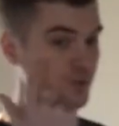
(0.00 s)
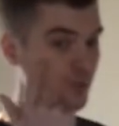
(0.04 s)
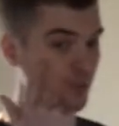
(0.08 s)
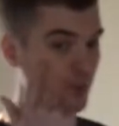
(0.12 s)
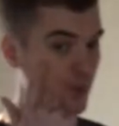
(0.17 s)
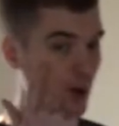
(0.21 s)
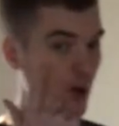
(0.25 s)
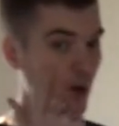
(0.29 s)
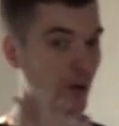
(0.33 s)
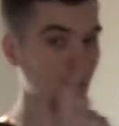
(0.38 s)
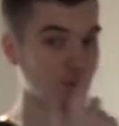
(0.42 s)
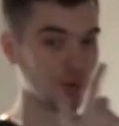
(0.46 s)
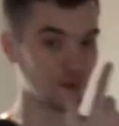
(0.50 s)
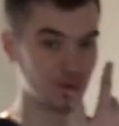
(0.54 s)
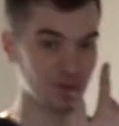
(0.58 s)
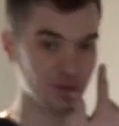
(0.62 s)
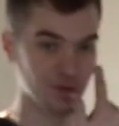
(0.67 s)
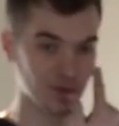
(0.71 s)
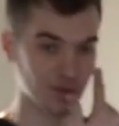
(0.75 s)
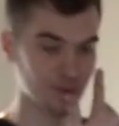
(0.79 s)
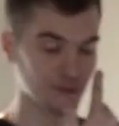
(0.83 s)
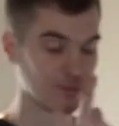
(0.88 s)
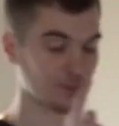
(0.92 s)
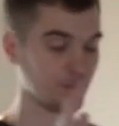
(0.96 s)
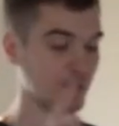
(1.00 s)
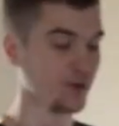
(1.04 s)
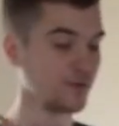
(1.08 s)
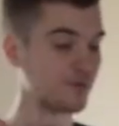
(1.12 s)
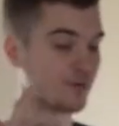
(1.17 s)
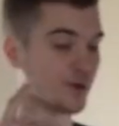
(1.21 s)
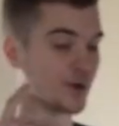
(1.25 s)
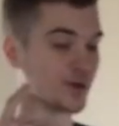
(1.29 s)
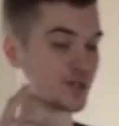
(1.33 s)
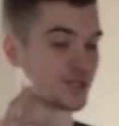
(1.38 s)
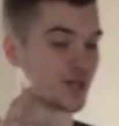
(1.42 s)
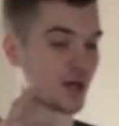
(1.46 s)
both, if
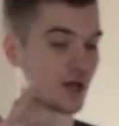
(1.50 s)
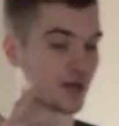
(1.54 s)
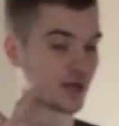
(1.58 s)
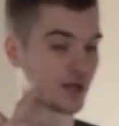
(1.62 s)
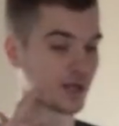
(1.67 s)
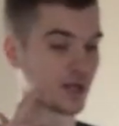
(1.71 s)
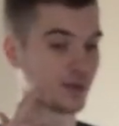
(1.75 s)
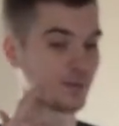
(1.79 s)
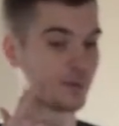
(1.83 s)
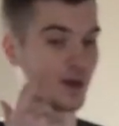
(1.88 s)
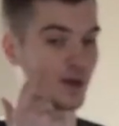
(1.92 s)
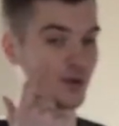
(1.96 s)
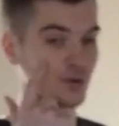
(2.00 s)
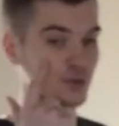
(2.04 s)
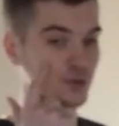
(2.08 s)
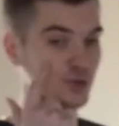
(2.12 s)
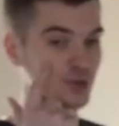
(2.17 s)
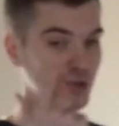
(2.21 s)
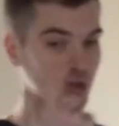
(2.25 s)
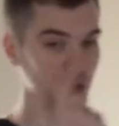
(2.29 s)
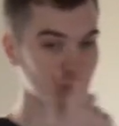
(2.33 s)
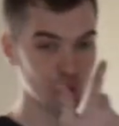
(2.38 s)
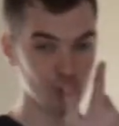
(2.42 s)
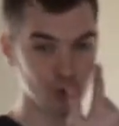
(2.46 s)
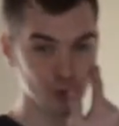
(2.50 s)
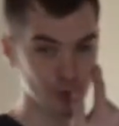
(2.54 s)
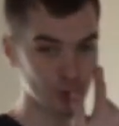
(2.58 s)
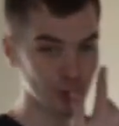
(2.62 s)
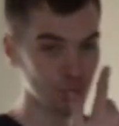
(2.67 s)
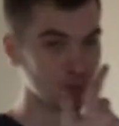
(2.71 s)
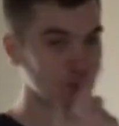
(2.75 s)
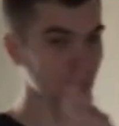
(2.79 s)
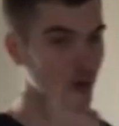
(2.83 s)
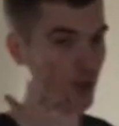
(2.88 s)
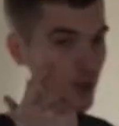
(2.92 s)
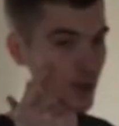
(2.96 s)
we're talking about
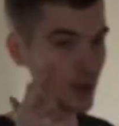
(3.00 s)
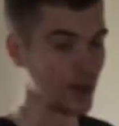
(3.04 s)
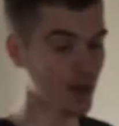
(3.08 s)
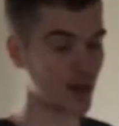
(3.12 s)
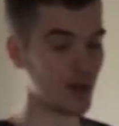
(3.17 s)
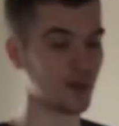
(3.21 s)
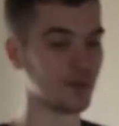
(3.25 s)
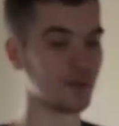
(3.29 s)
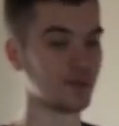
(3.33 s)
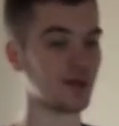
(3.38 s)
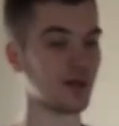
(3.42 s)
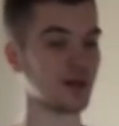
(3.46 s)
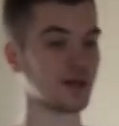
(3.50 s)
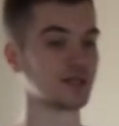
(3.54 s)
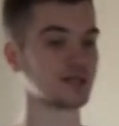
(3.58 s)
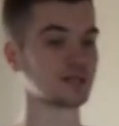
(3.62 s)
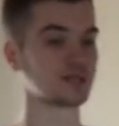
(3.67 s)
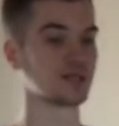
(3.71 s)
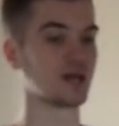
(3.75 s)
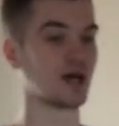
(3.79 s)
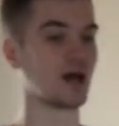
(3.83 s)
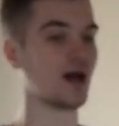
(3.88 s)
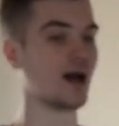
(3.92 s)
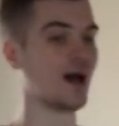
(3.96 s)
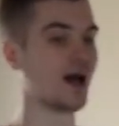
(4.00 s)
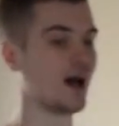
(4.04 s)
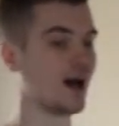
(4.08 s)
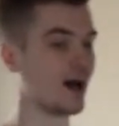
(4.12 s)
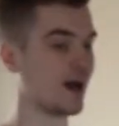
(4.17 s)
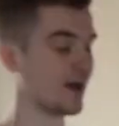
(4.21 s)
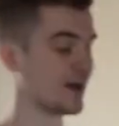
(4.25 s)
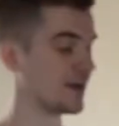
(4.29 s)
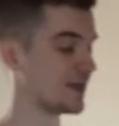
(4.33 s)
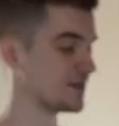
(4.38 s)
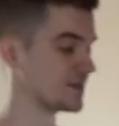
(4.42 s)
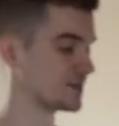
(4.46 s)
2, then it's
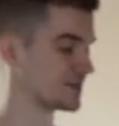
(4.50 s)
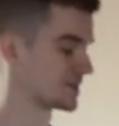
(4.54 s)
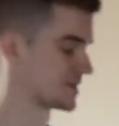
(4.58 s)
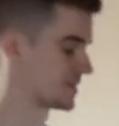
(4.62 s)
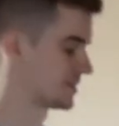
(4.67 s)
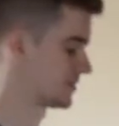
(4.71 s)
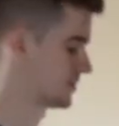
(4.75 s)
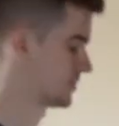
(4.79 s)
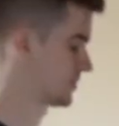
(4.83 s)
eyes.